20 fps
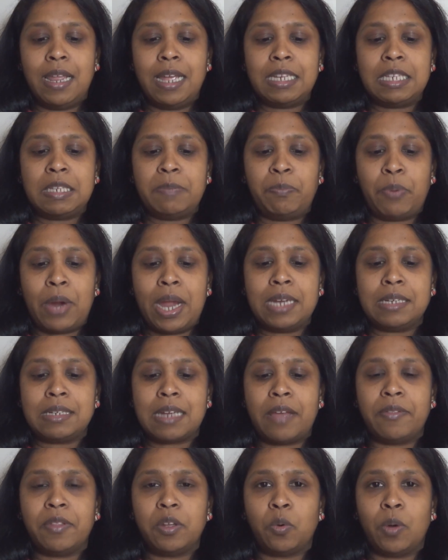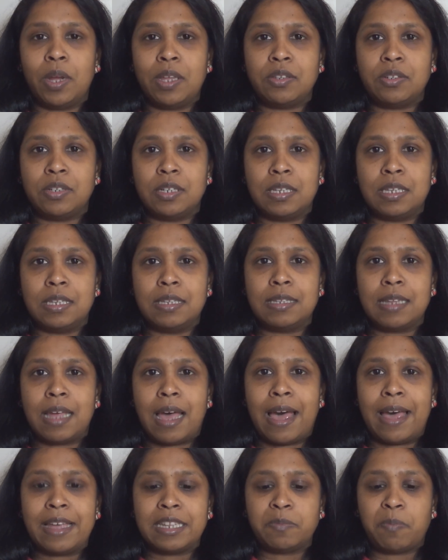let's break down the questions
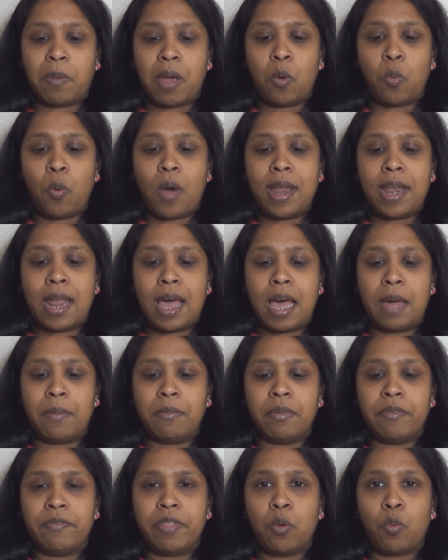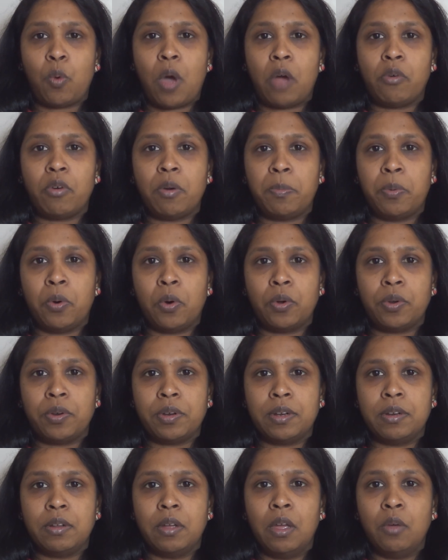asked by one arm of the
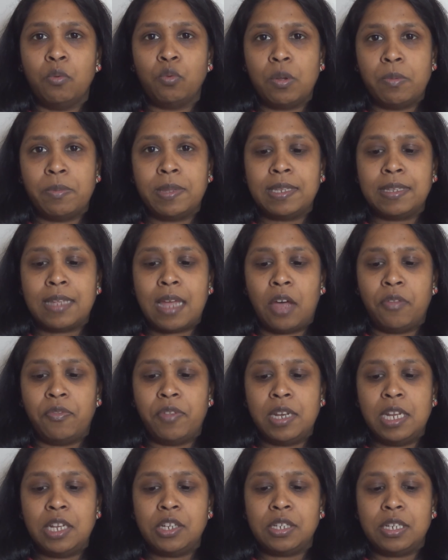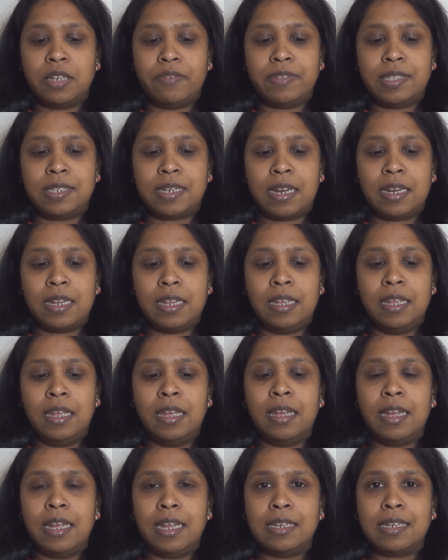well-reported Women's Health Initiative study
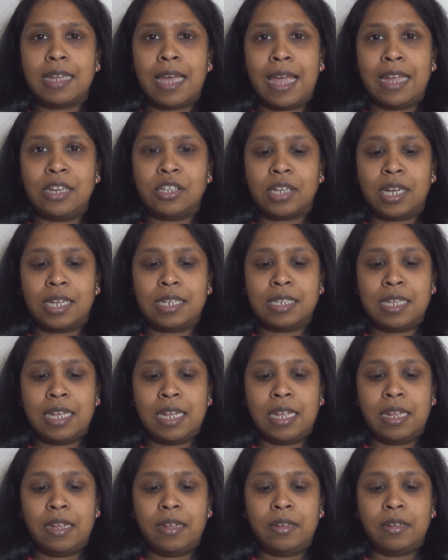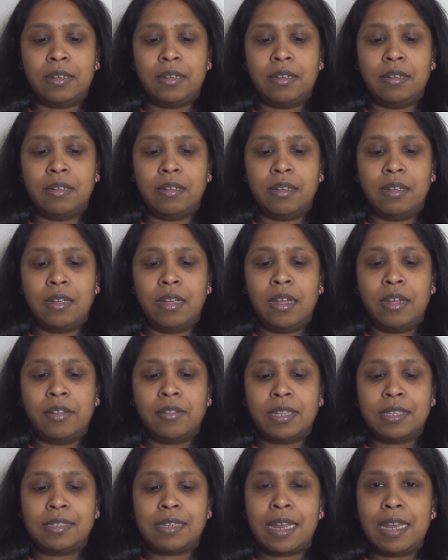into HRT.
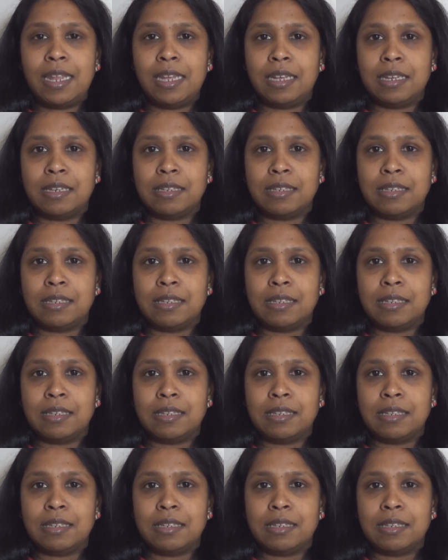The study